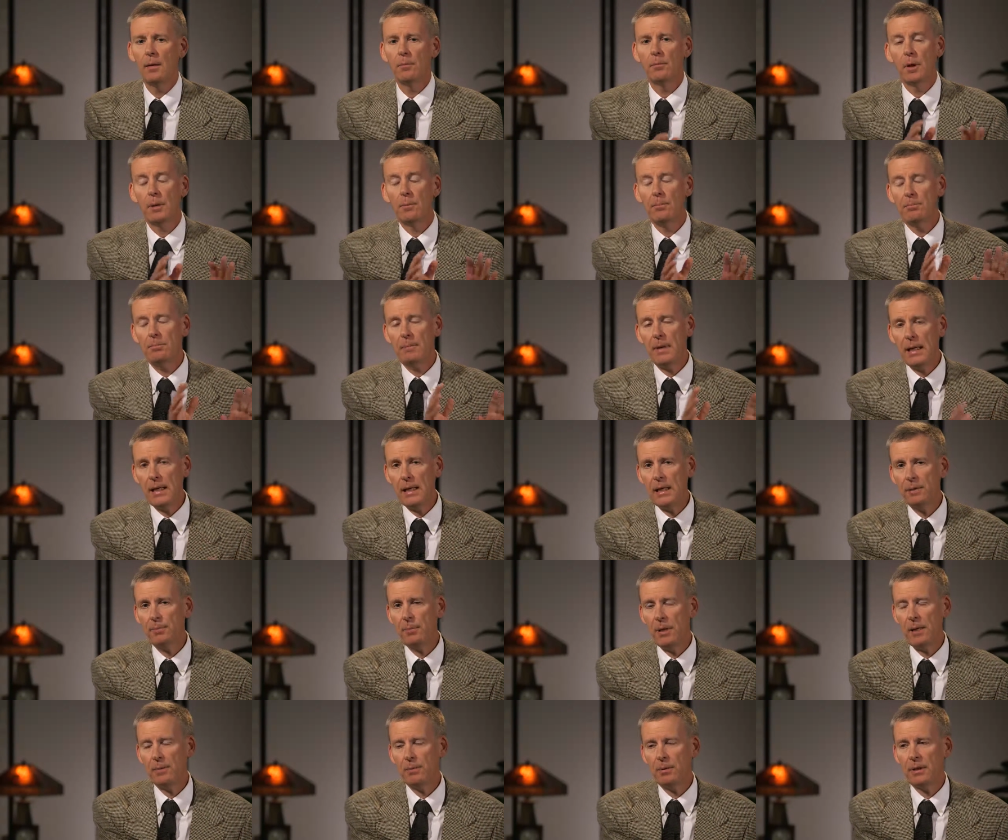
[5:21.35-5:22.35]
But many
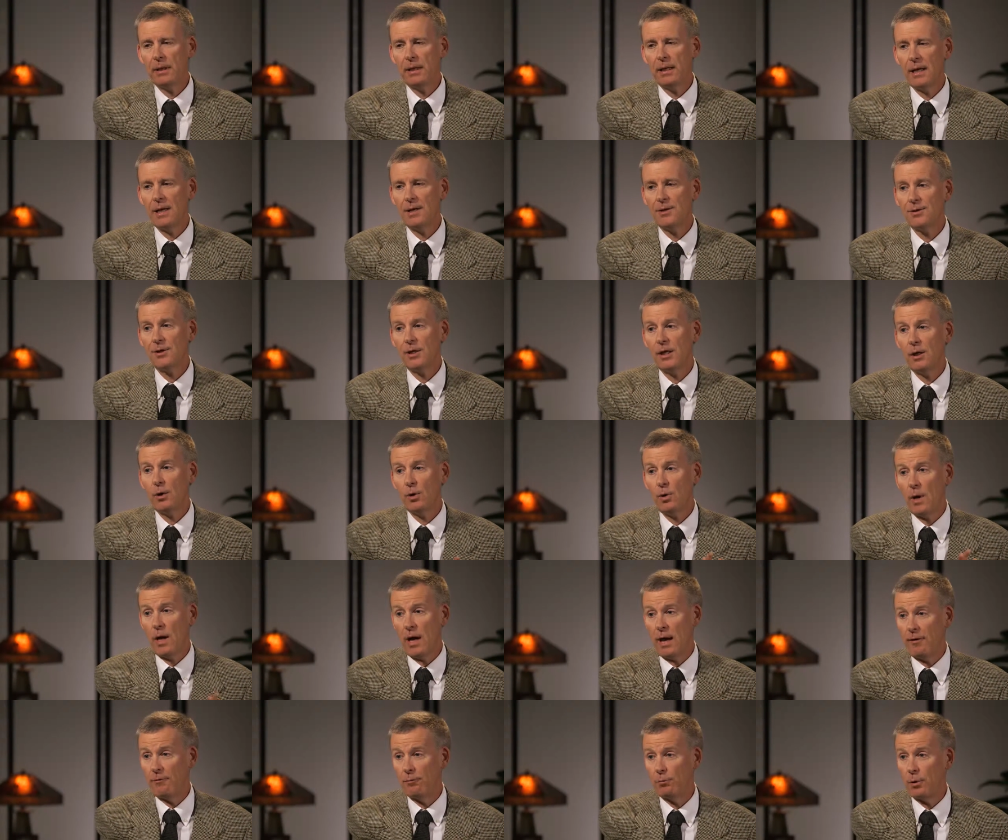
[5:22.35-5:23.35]
people that I see who
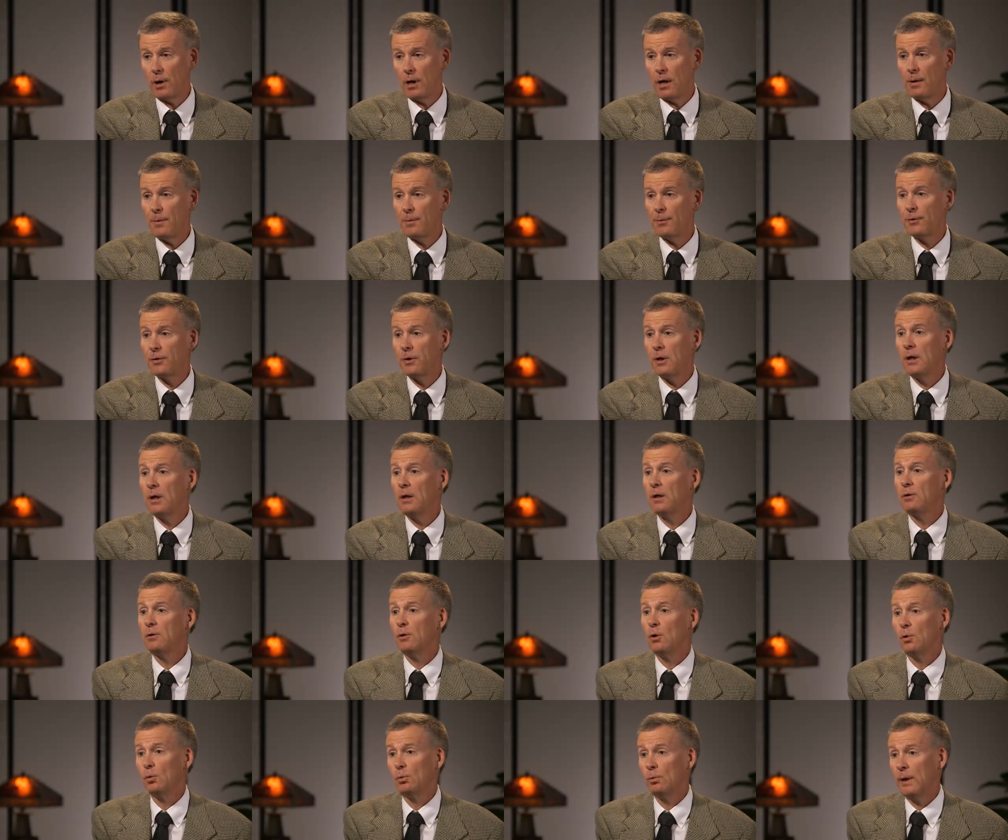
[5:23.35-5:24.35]
have problems,
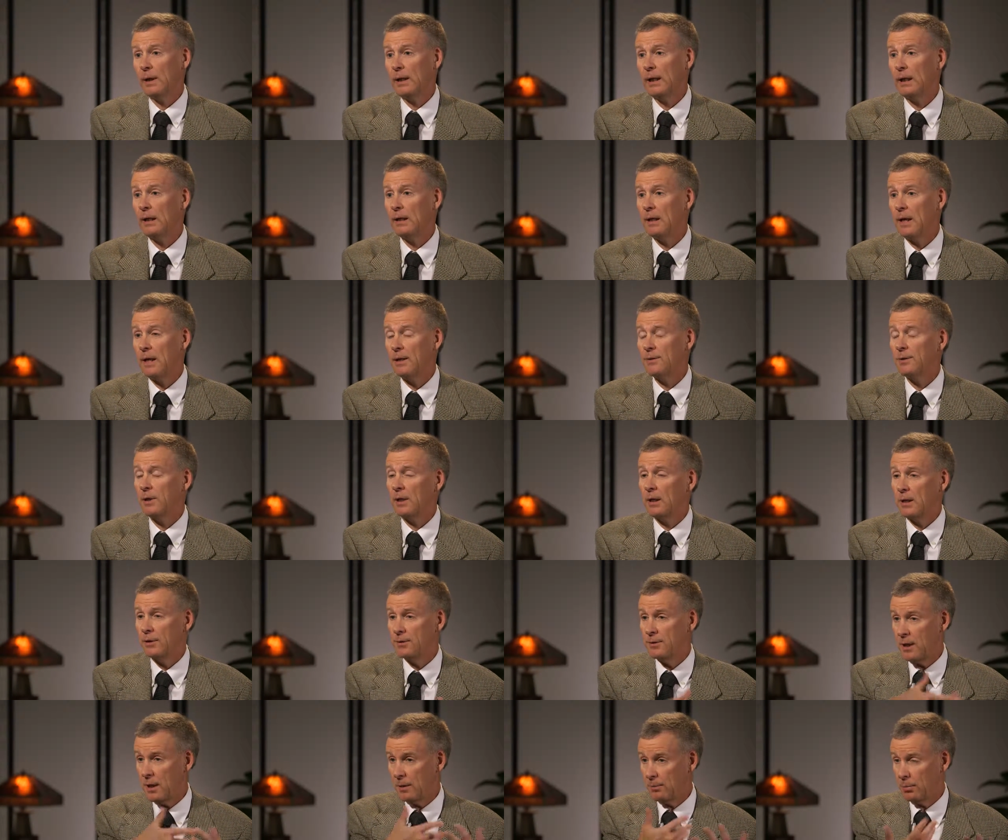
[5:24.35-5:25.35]
don't recognize it
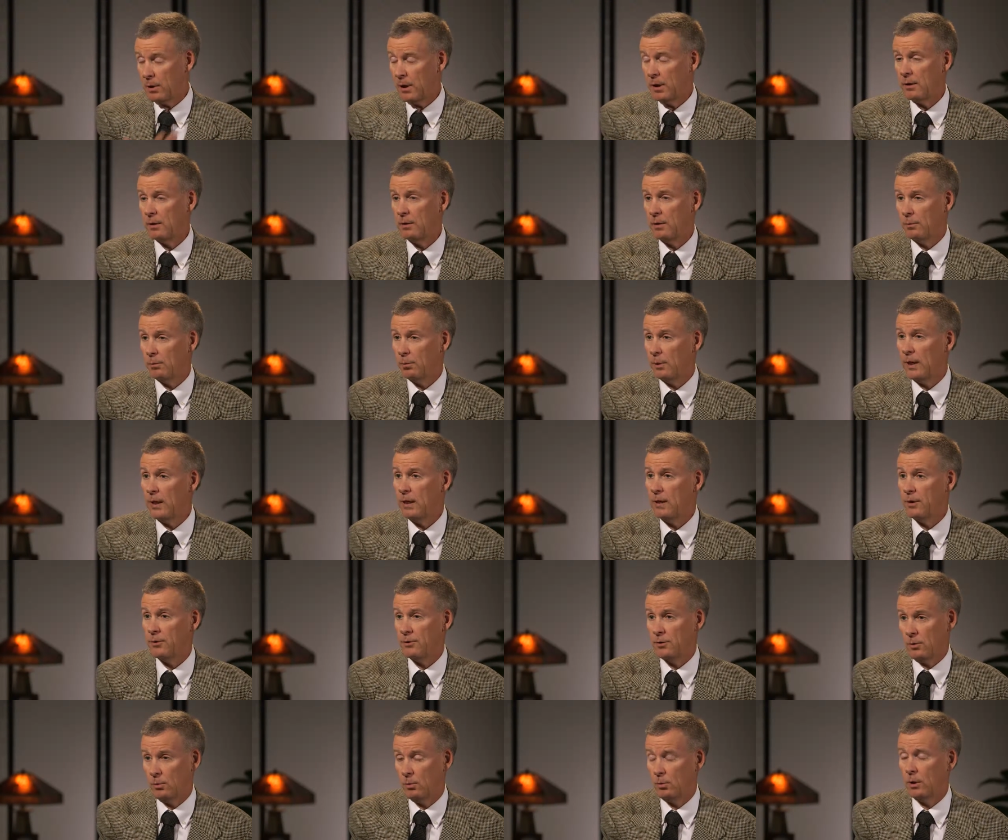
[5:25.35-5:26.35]
because that part of their brain
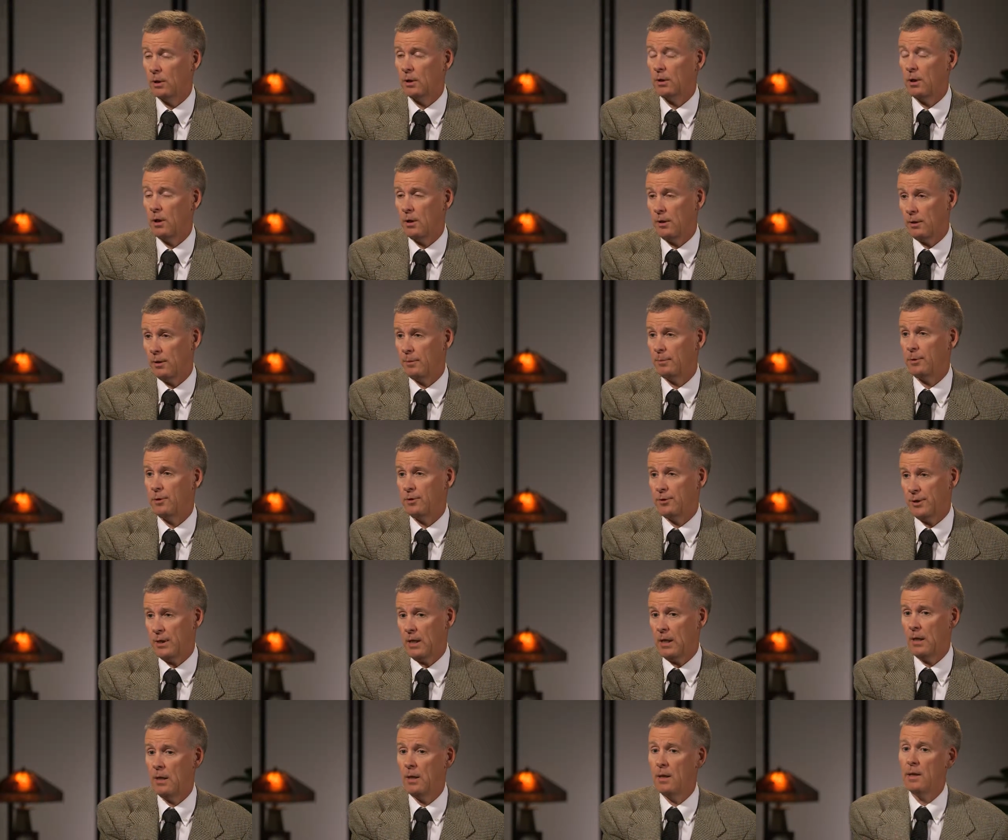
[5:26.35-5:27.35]
doesn't work
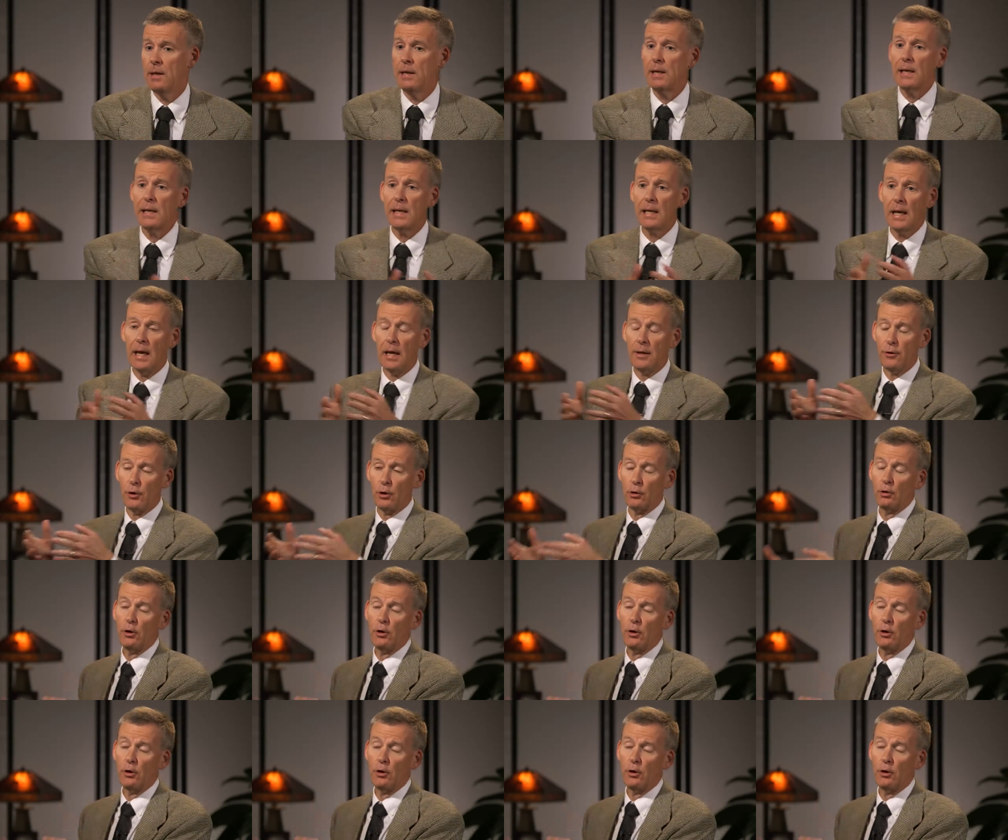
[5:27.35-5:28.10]
100%. And their